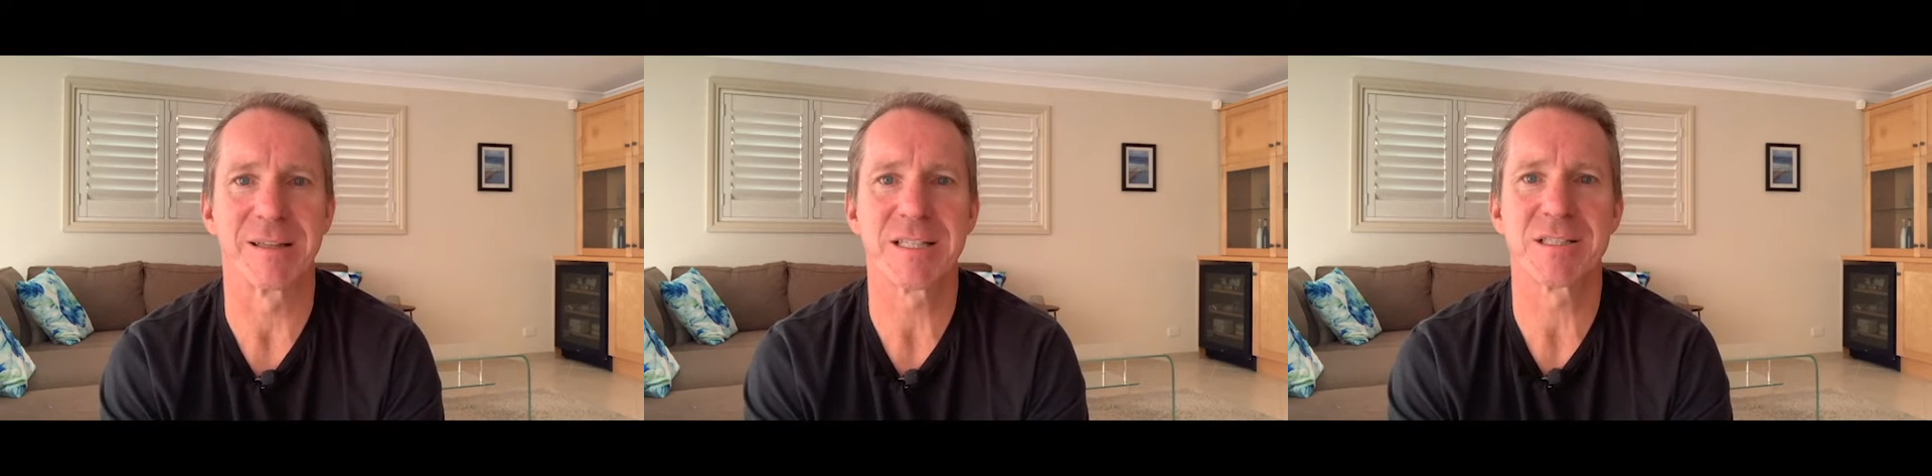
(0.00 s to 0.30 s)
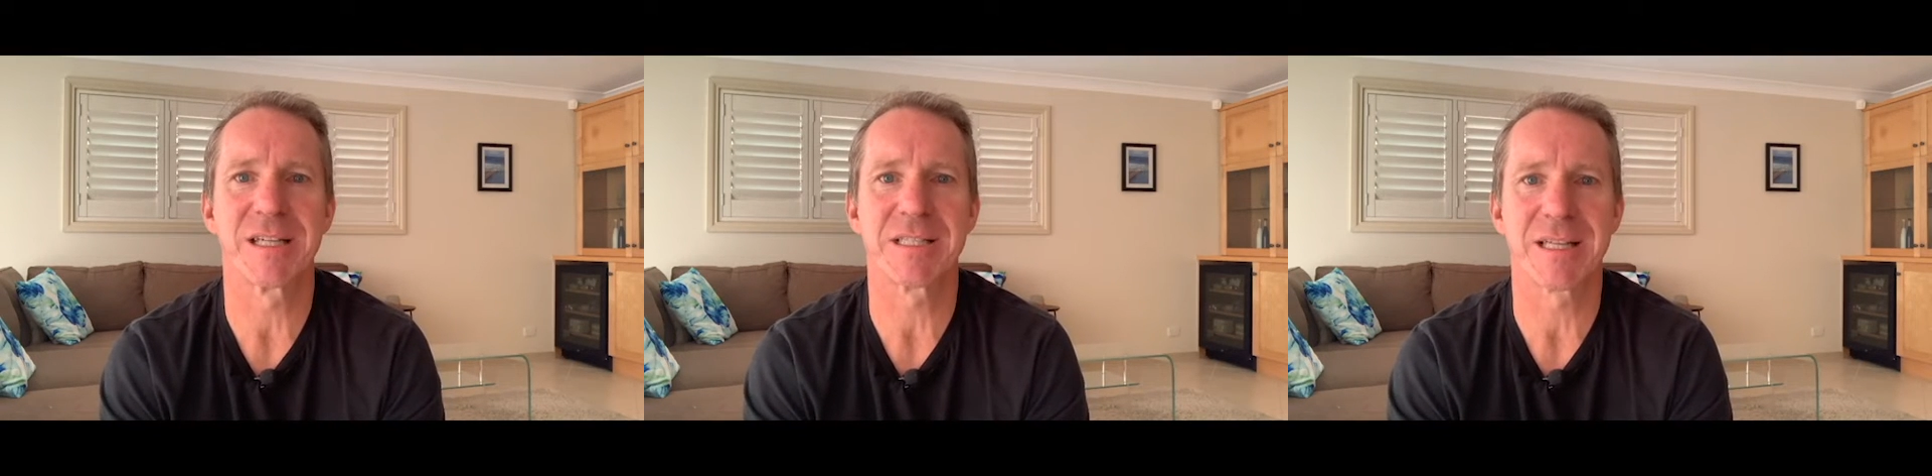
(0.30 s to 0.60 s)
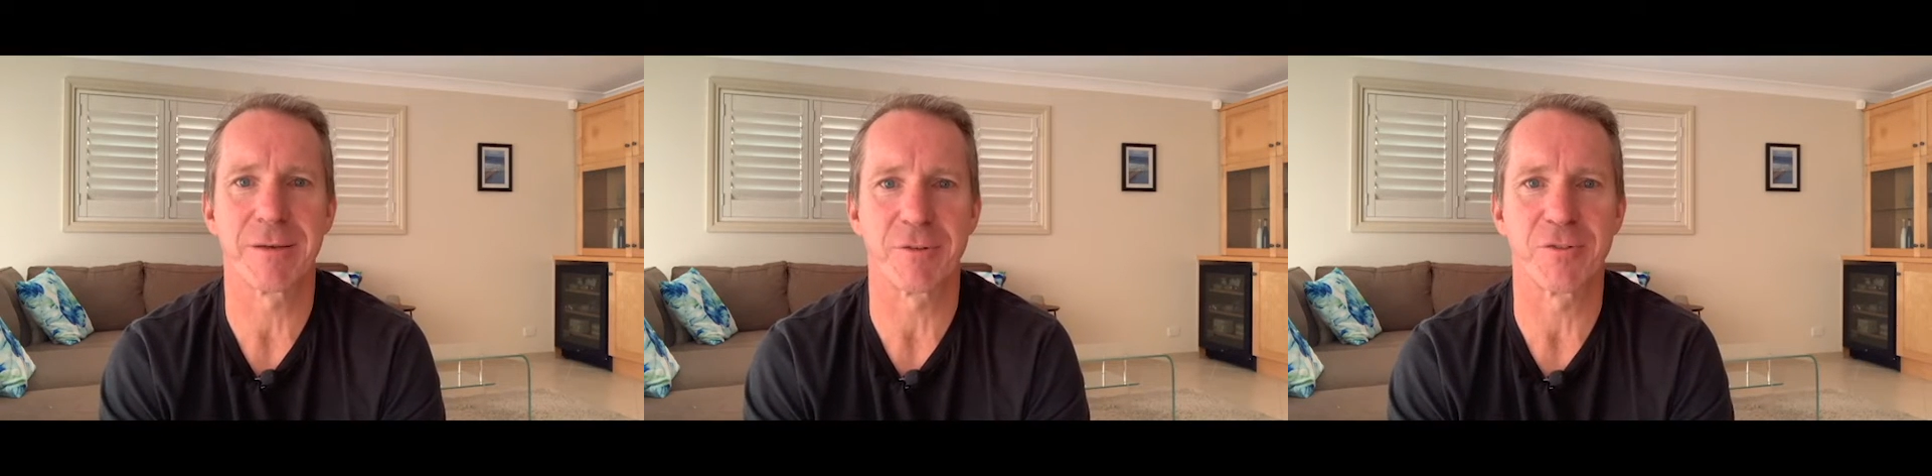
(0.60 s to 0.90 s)
this needs
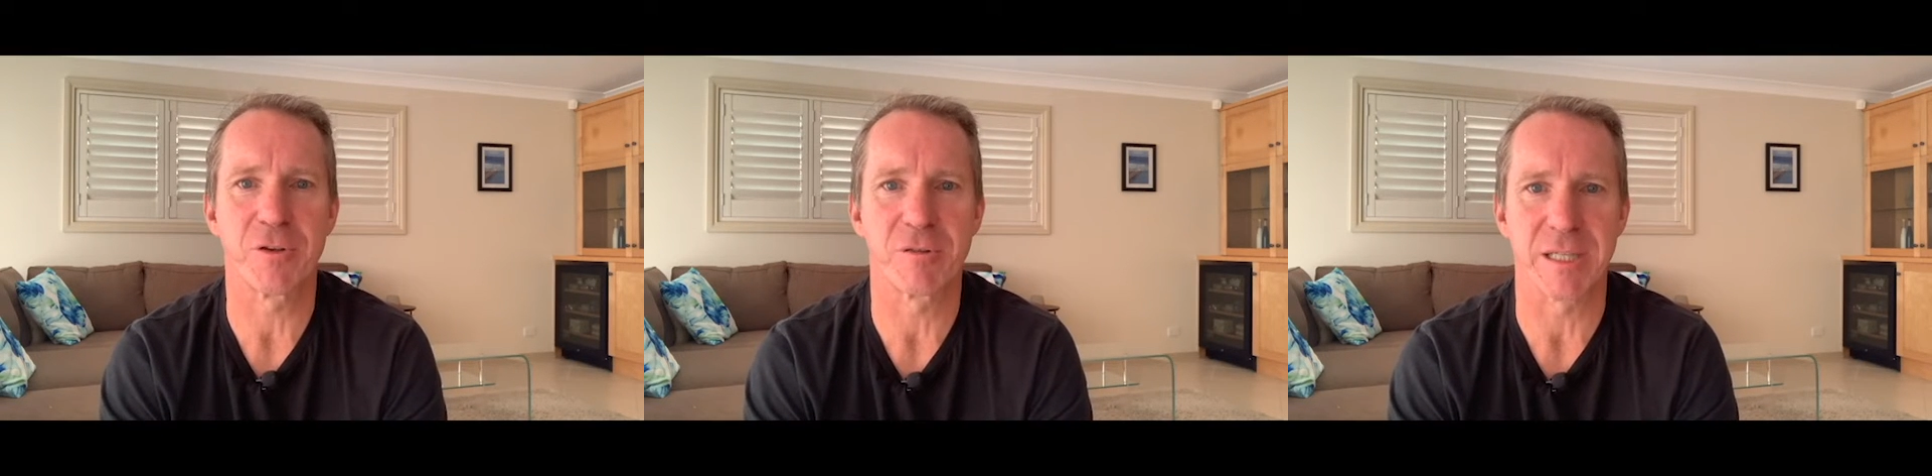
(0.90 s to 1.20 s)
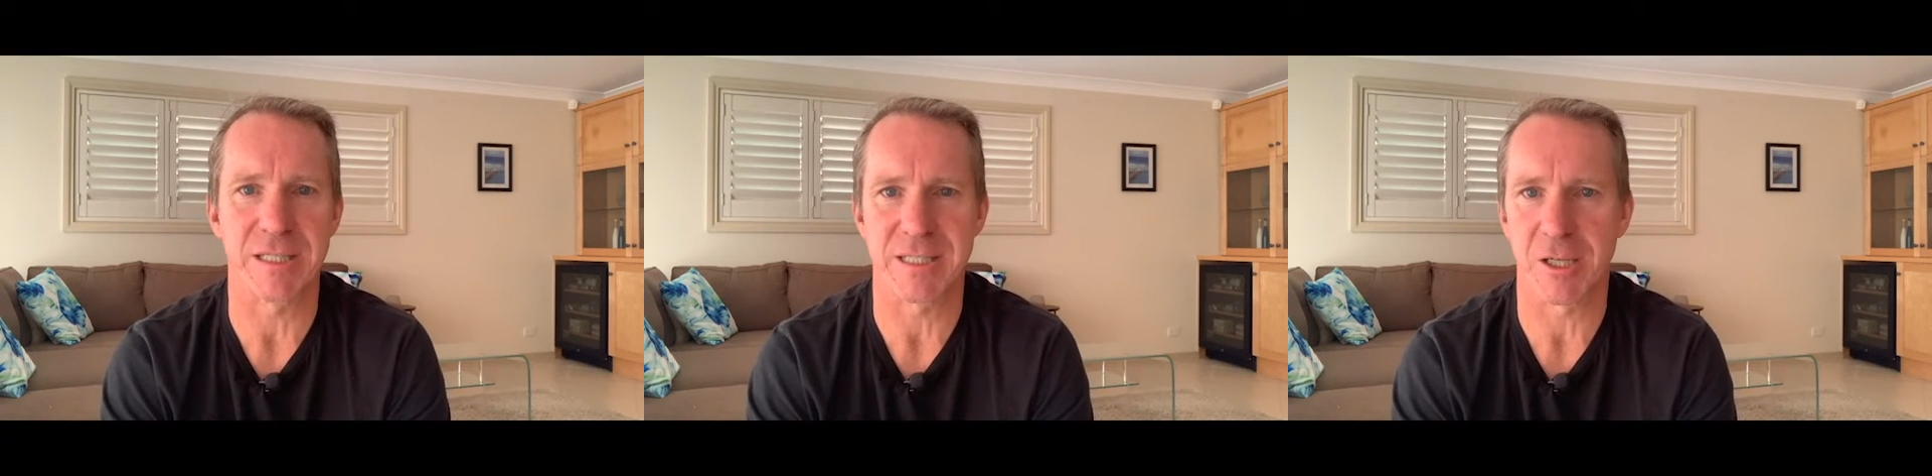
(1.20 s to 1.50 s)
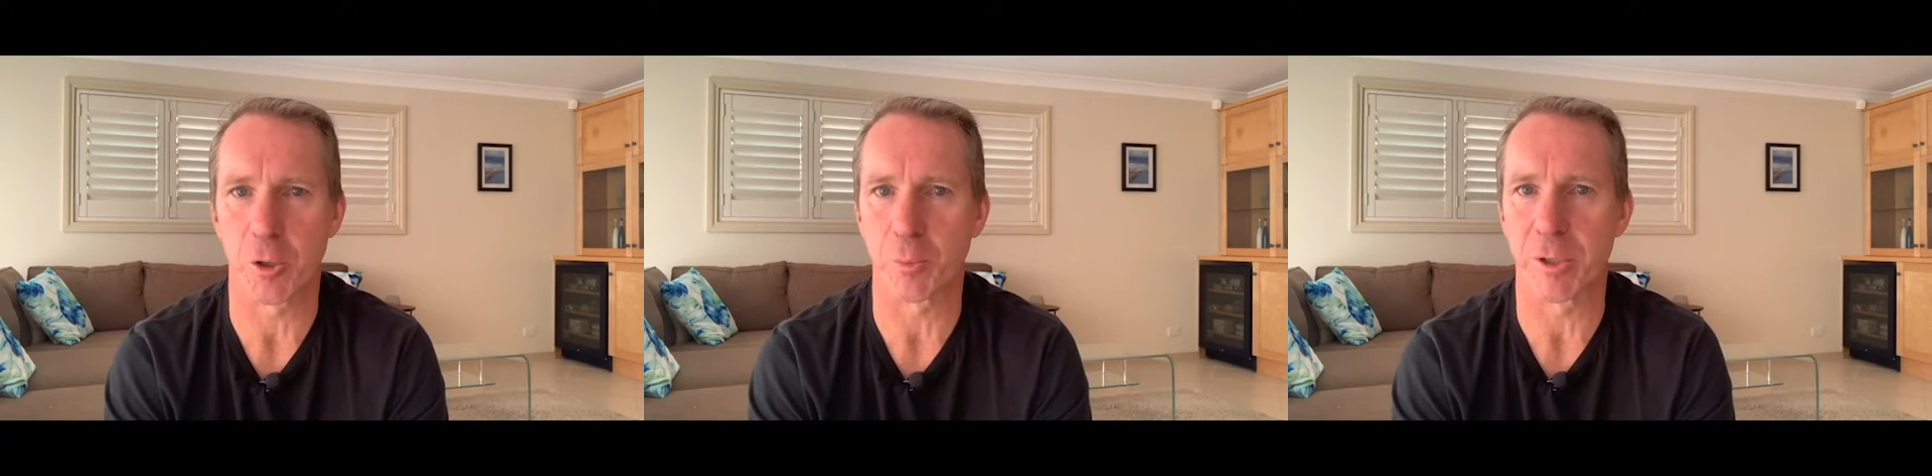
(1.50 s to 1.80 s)
to have a few things to
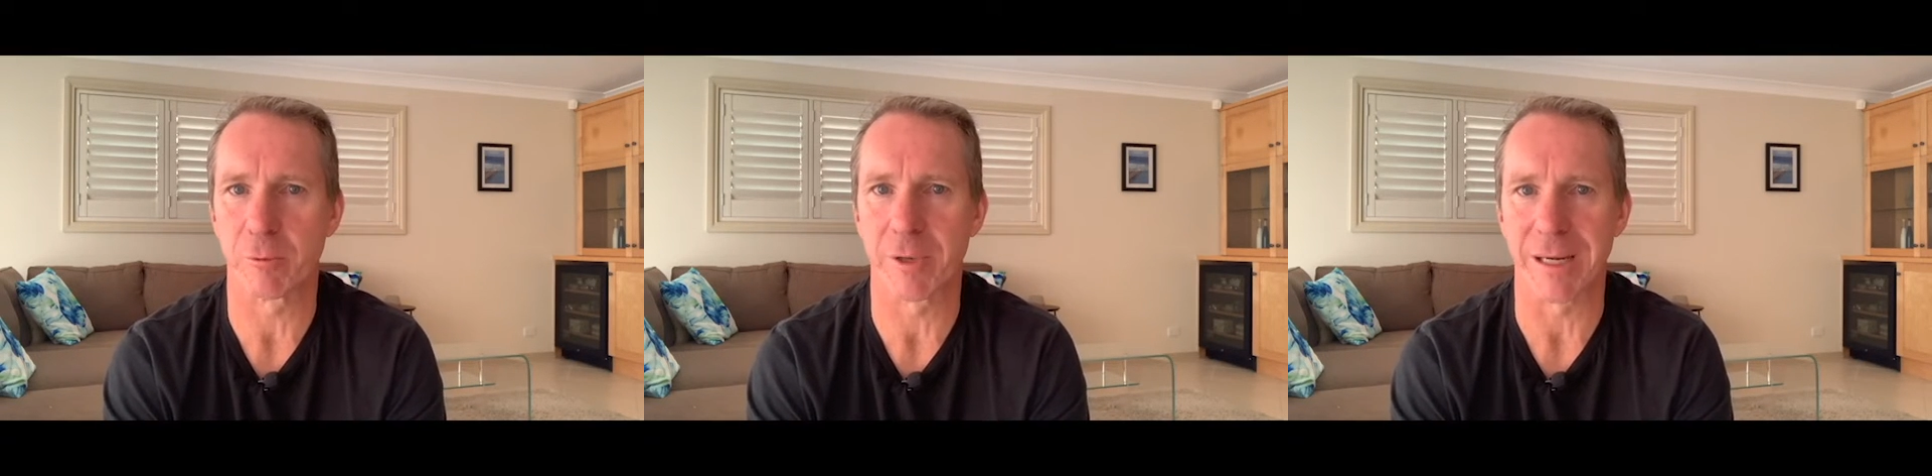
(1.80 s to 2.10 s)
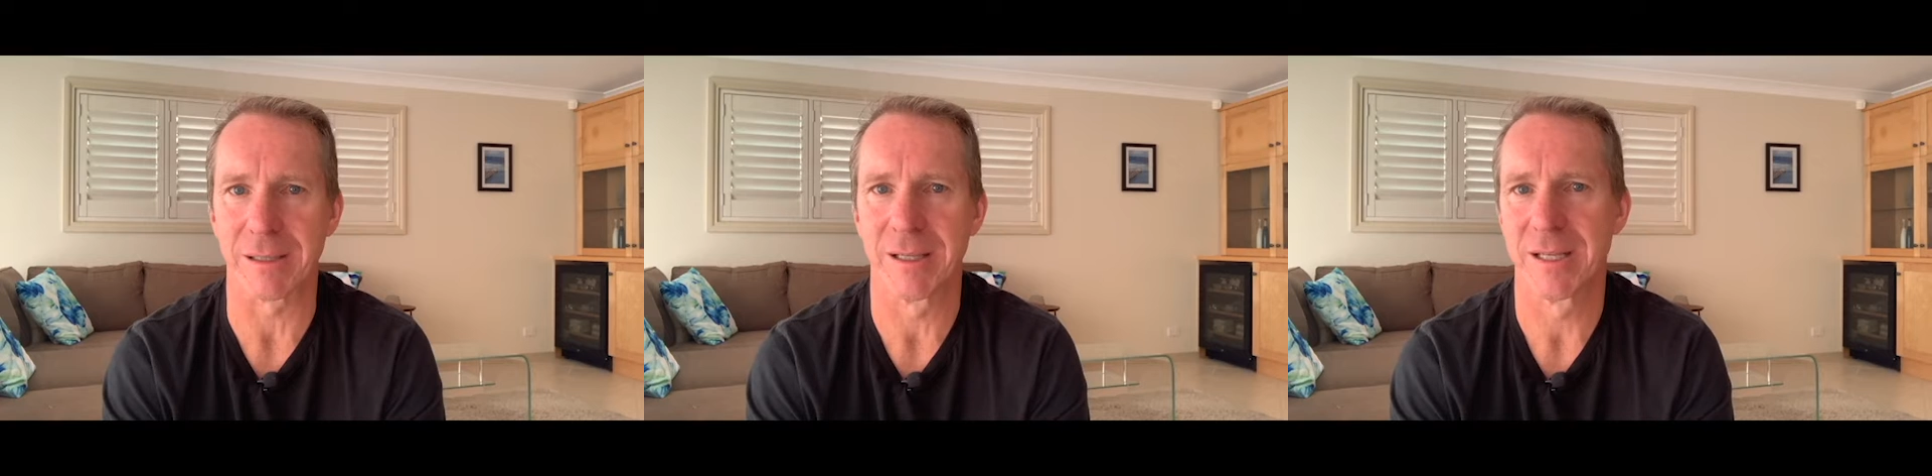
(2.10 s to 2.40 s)
help you rank.